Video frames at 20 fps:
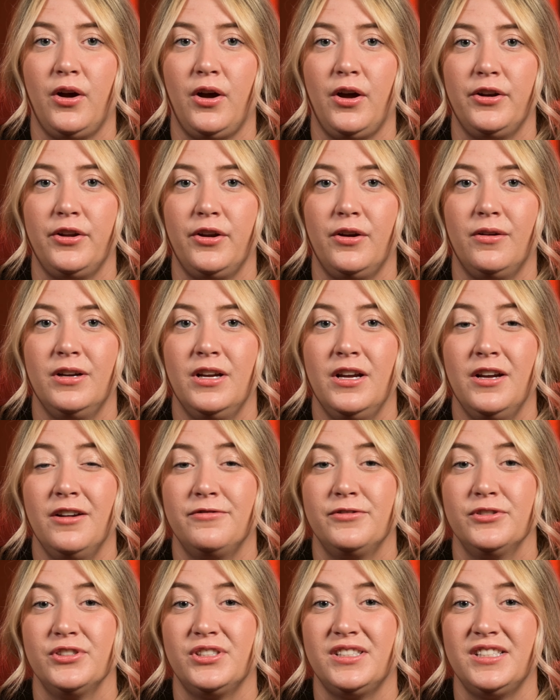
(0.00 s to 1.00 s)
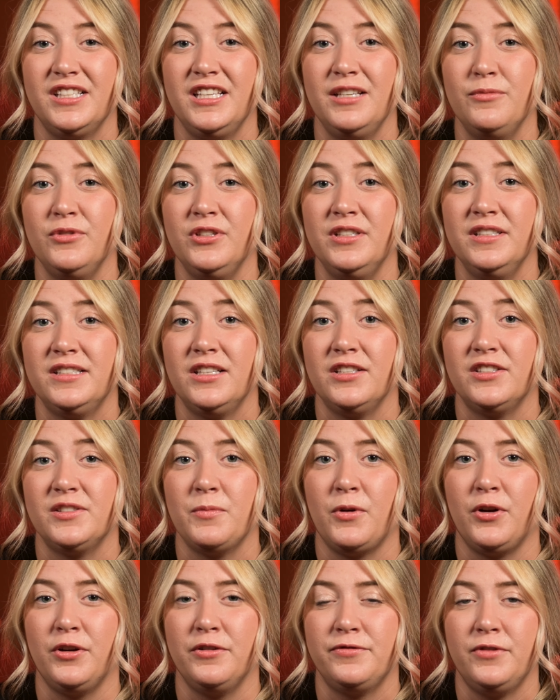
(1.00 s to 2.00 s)
Auto for seamless
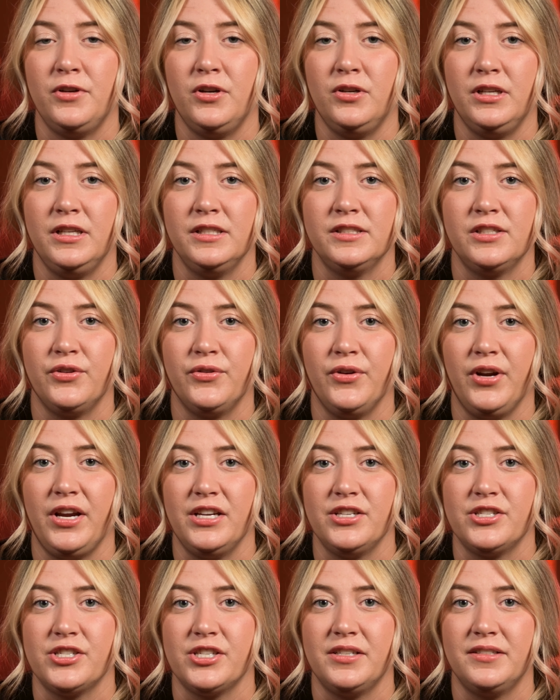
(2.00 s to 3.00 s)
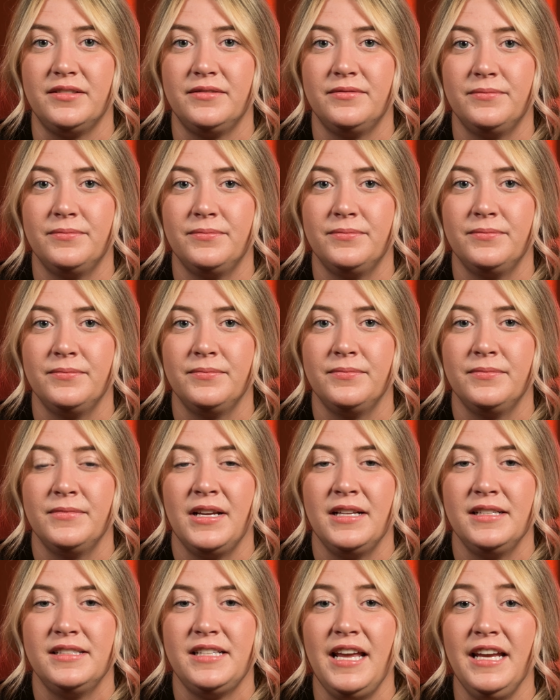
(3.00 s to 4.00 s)
smartphone integration.
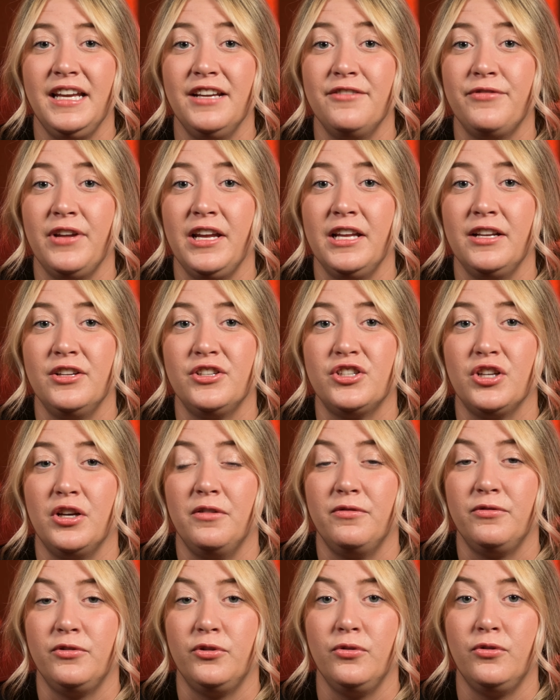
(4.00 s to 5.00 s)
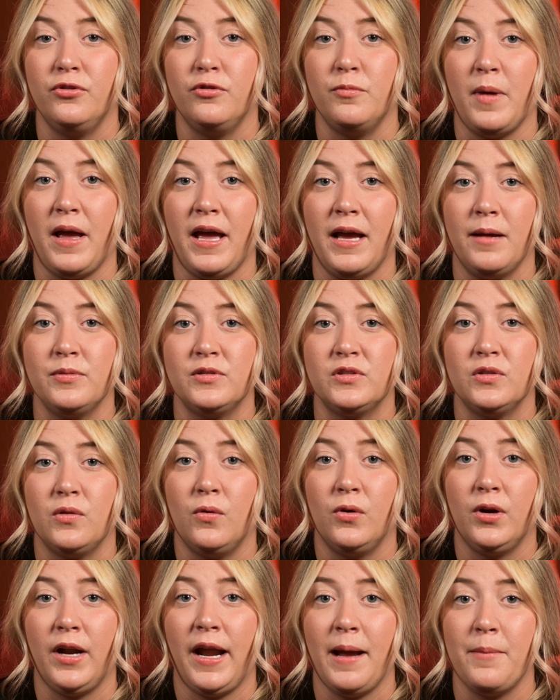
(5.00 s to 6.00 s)
Take advantage of Google Maps
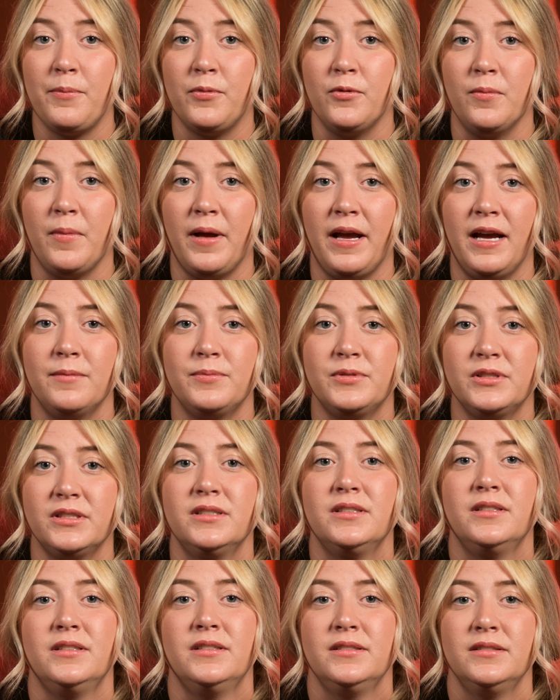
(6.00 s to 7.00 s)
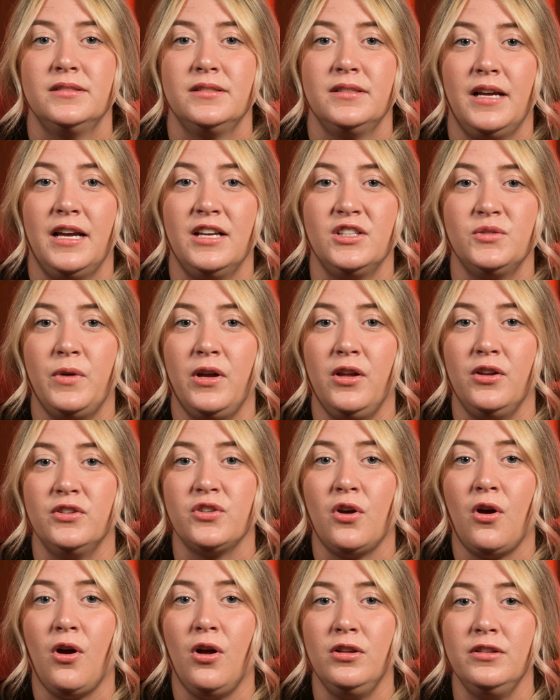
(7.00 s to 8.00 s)
or Apple Maps, as well
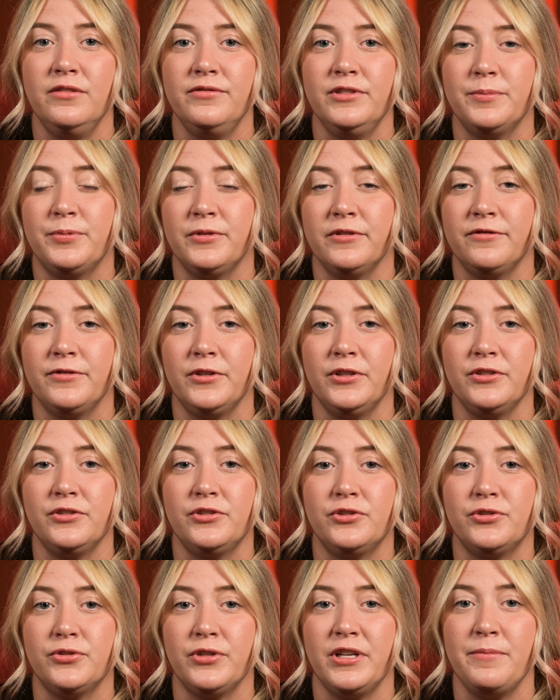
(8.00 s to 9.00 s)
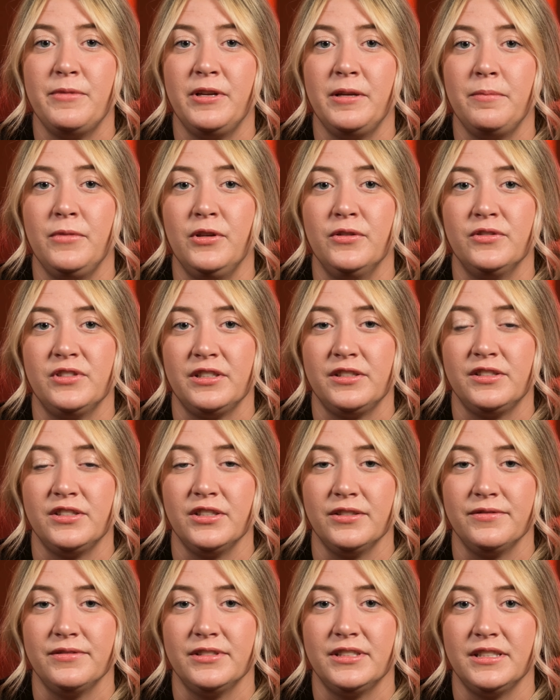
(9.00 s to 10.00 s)
as all of your preferred streaming music
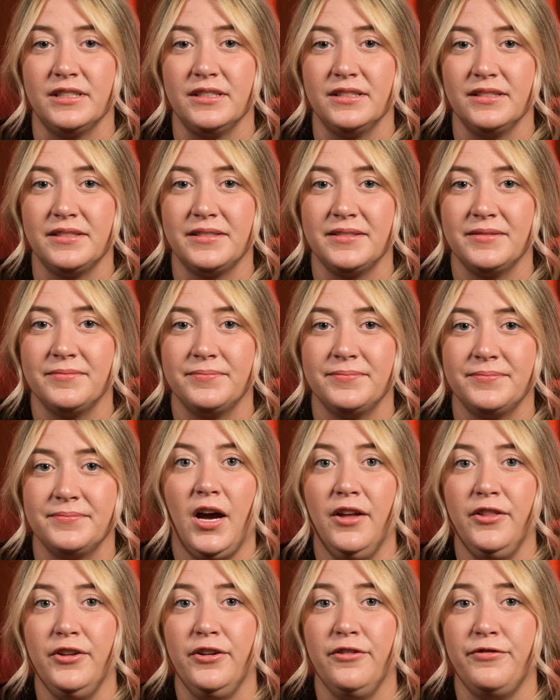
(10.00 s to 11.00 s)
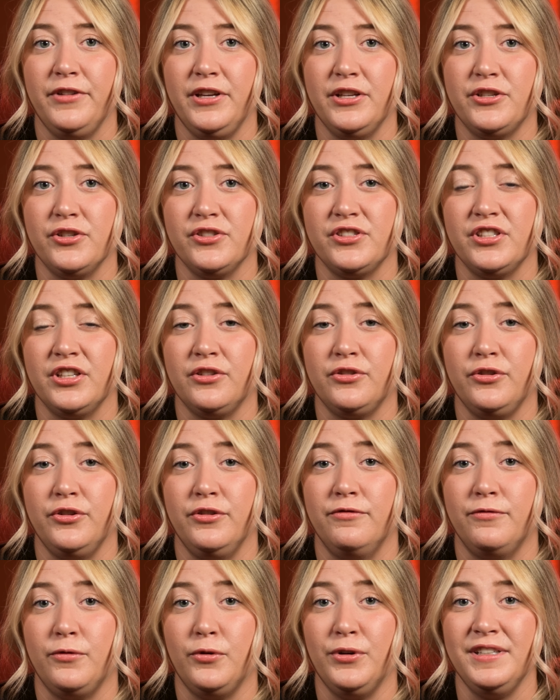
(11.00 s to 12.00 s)
services. Other features
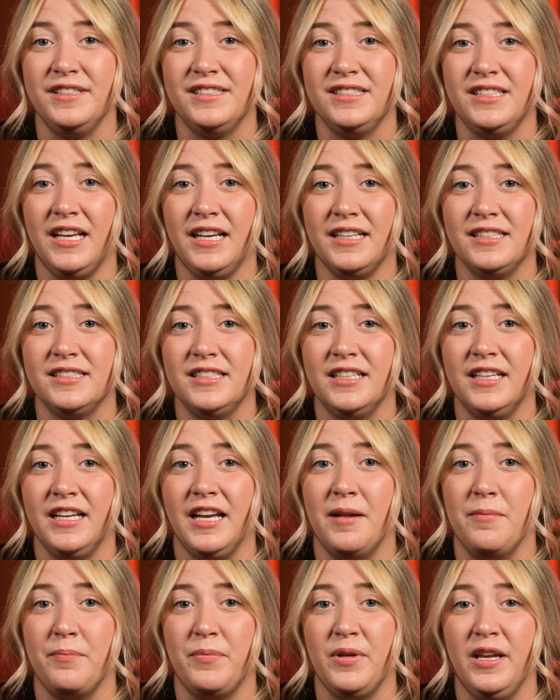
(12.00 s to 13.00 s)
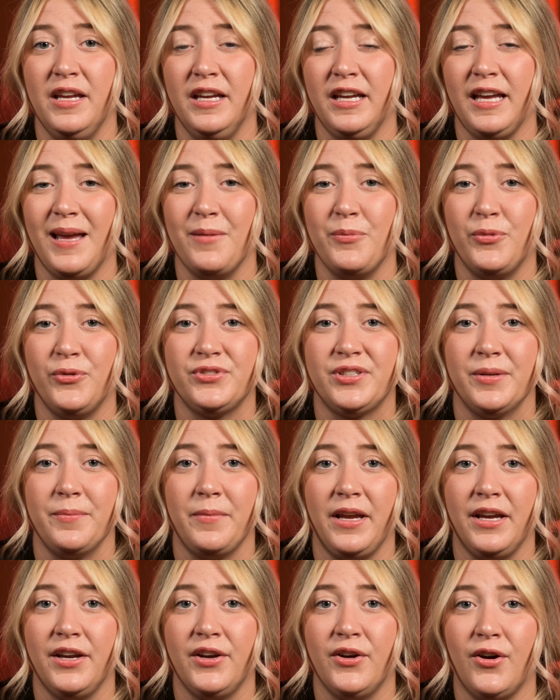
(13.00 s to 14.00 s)
include voice texting and being able to
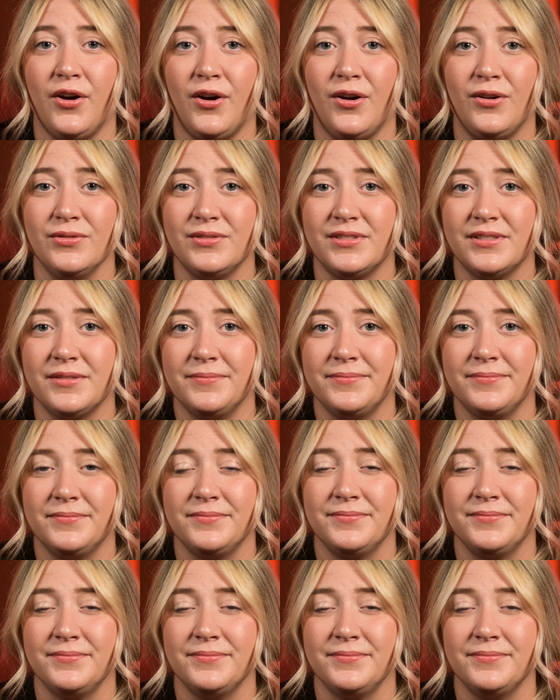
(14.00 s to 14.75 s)
make calls.